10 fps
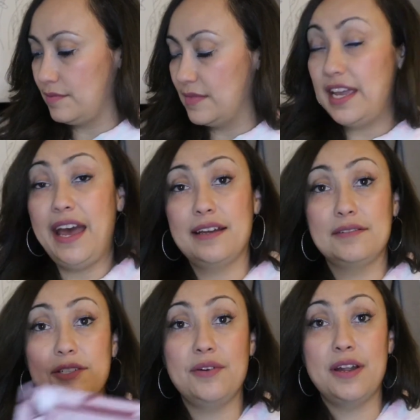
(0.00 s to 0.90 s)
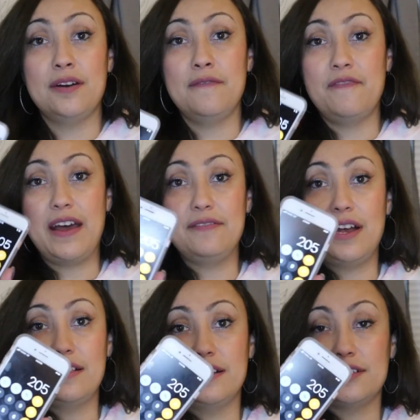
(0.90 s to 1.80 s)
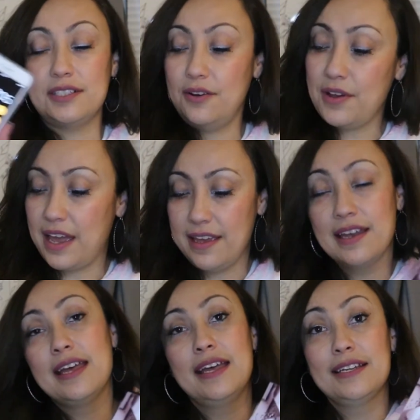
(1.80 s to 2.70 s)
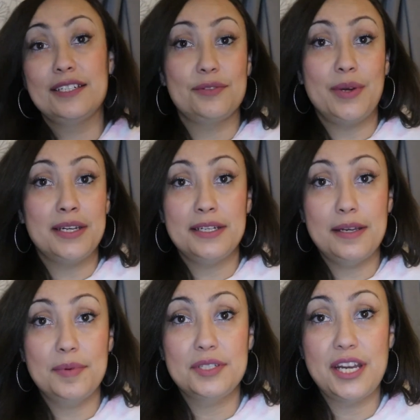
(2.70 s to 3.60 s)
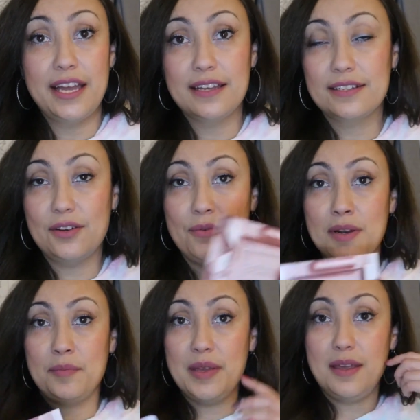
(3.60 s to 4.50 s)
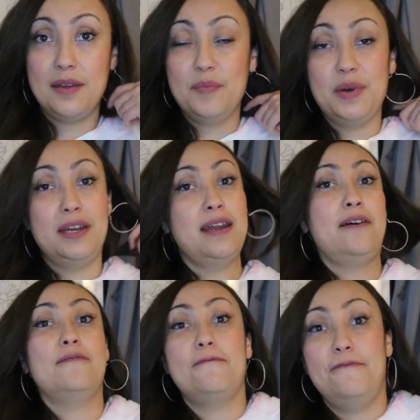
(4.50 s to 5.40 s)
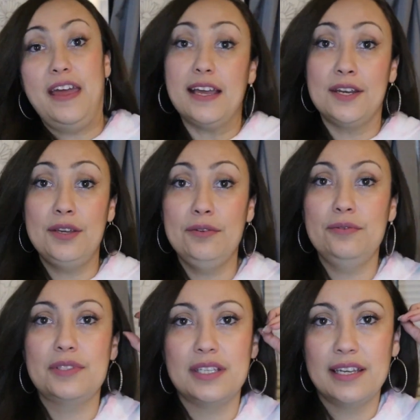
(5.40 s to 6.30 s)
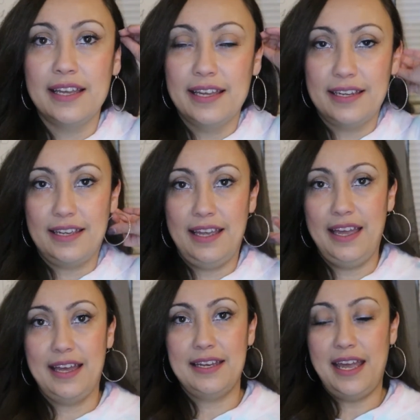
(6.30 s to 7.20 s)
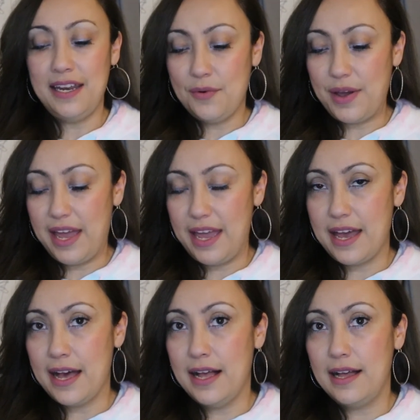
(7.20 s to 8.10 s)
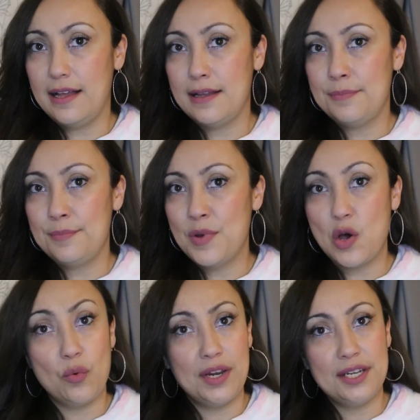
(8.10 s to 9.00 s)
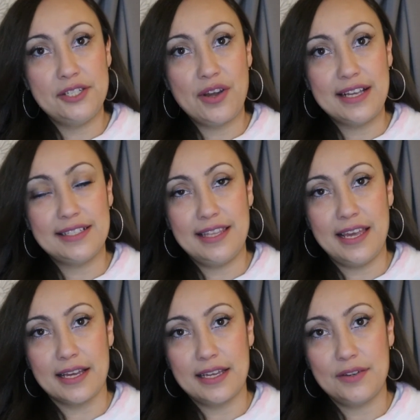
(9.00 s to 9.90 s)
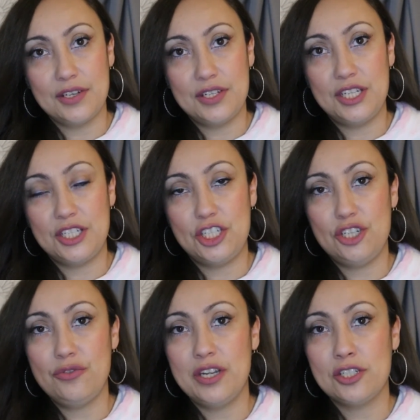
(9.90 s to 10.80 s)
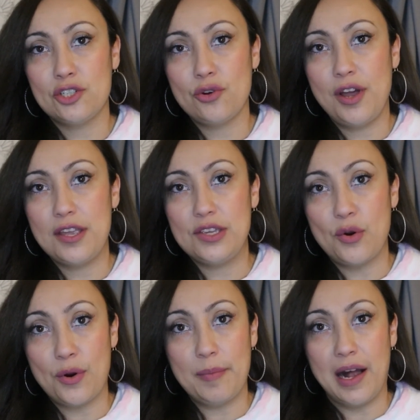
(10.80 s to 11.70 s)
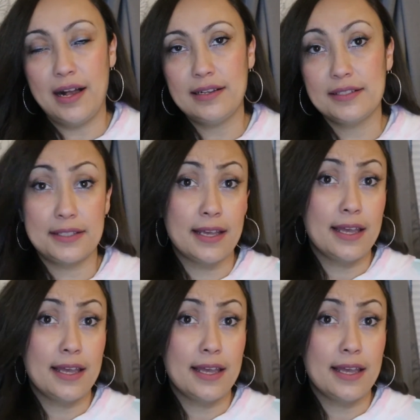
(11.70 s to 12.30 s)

Yeah, $205. Okay, just want to double check. Don't want to be putting out fake news. And anyway, what did you guys think? Did you enjoy your box?